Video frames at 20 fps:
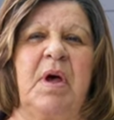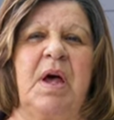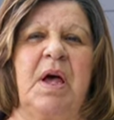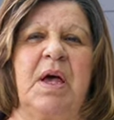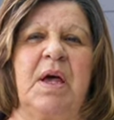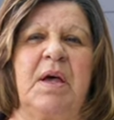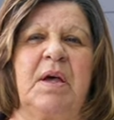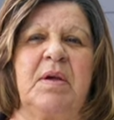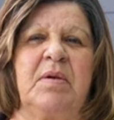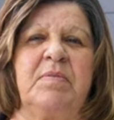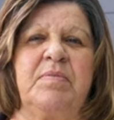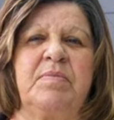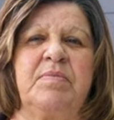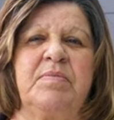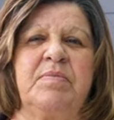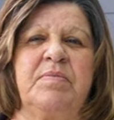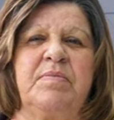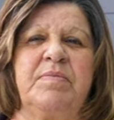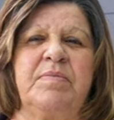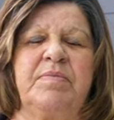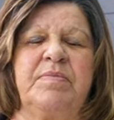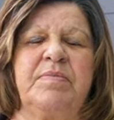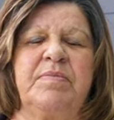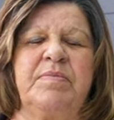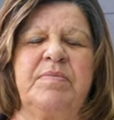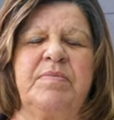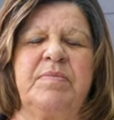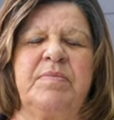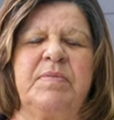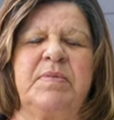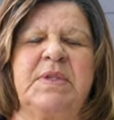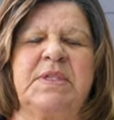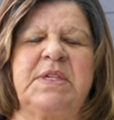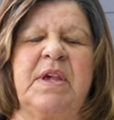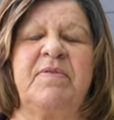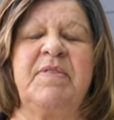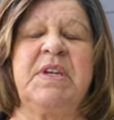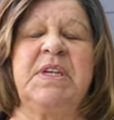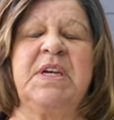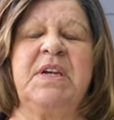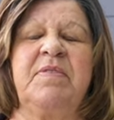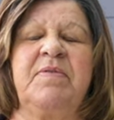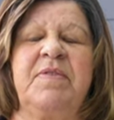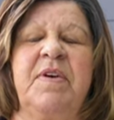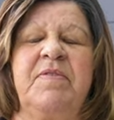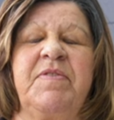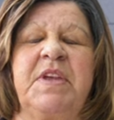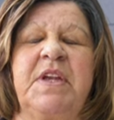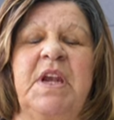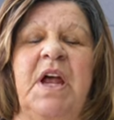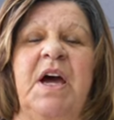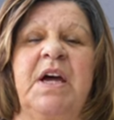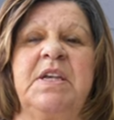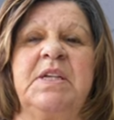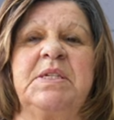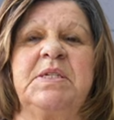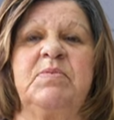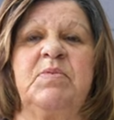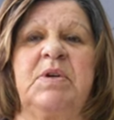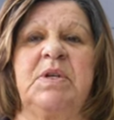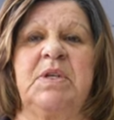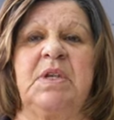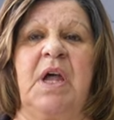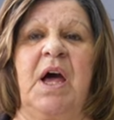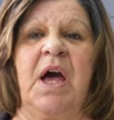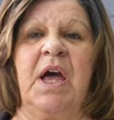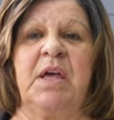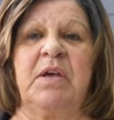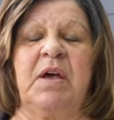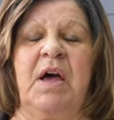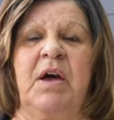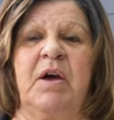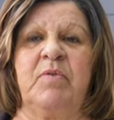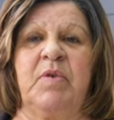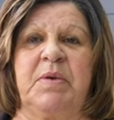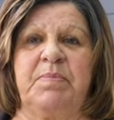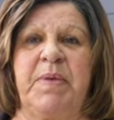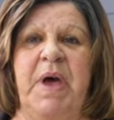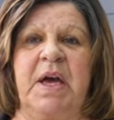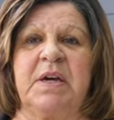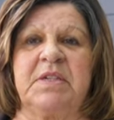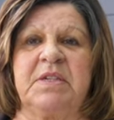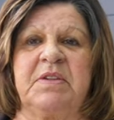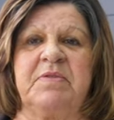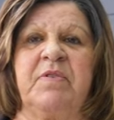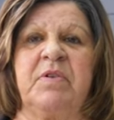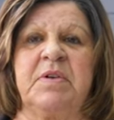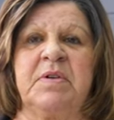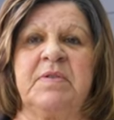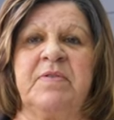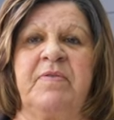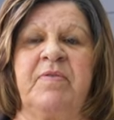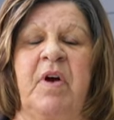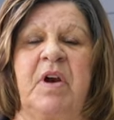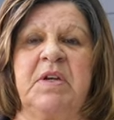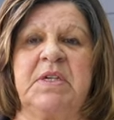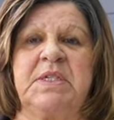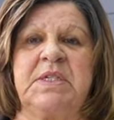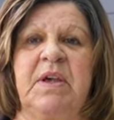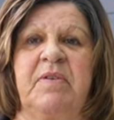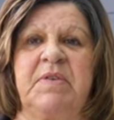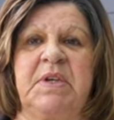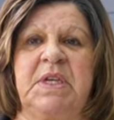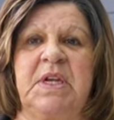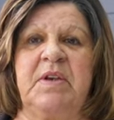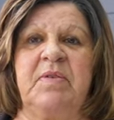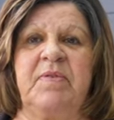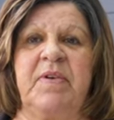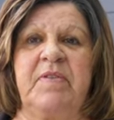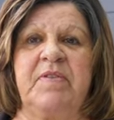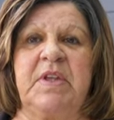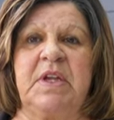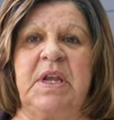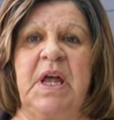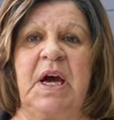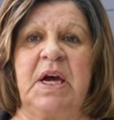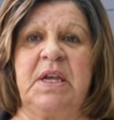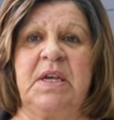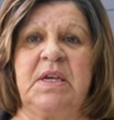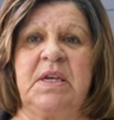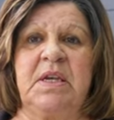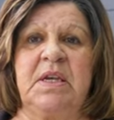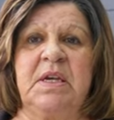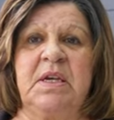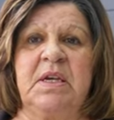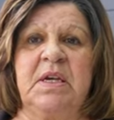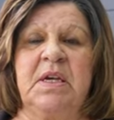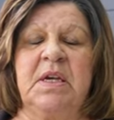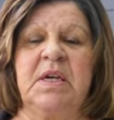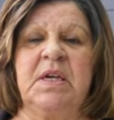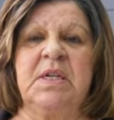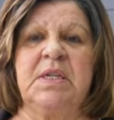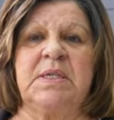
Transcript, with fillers: Uh, 1759 is when I, I went back as far, as far as 1759. Okay.